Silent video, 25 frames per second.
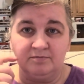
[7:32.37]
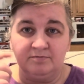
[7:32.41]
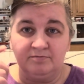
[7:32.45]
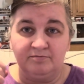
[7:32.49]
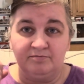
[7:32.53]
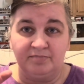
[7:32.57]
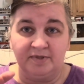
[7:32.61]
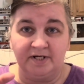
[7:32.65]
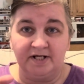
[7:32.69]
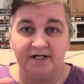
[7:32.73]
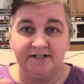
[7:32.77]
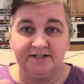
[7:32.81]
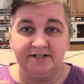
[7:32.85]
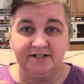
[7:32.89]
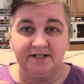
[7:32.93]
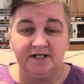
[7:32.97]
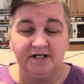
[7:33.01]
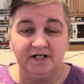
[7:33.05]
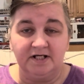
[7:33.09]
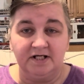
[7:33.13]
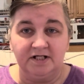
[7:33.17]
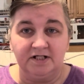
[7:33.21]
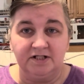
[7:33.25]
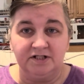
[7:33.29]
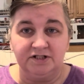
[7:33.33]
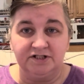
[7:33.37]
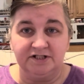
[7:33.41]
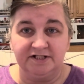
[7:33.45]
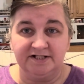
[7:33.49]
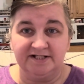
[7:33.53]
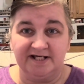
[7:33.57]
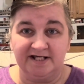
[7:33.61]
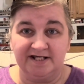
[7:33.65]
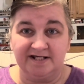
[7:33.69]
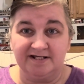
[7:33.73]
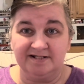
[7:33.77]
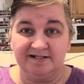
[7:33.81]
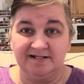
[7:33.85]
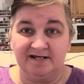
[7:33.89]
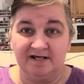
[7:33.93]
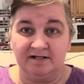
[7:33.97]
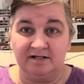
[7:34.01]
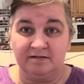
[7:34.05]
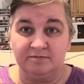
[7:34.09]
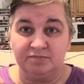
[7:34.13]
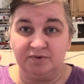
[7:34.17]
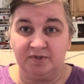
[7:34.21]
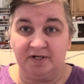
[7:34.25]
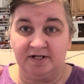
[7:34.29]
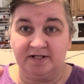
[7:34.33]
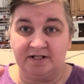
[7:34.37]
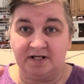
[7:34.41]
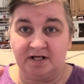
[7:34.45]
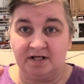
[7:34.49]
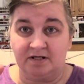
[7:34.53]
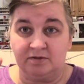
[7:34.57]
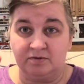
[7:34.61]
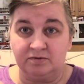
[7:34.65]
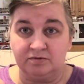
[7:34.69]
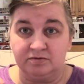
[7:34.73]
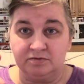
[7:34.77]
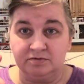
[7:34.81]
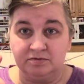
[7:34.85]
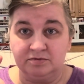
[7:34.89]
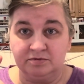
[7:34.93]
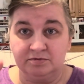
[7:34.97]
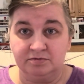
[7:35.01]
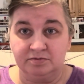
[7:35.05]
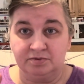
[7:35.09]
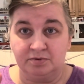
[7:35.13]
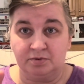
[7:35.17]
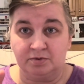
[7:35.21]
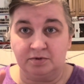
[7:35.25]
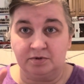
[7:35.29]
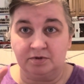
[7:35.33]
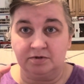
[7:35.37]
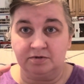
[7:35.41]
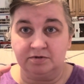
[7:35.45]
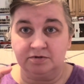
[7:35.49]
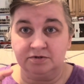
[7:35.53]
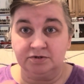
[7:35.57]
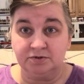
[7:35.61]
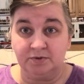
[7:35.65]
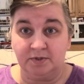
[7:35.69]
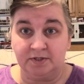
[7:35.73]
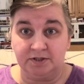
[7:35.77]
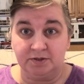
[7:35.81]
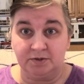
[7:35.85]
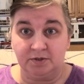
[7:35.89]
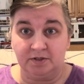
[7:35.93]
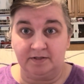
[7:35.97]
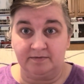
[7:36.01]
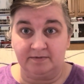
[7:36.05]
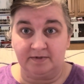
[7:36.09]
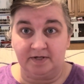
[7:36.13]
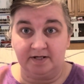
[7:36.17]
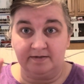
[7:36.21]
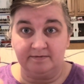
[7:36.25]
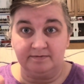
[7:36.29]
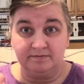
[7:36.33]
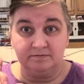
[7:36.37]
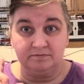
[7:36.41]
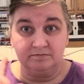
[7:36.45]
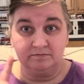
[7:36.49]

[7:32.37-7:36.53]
But she's taking sign-ups right now for 2025.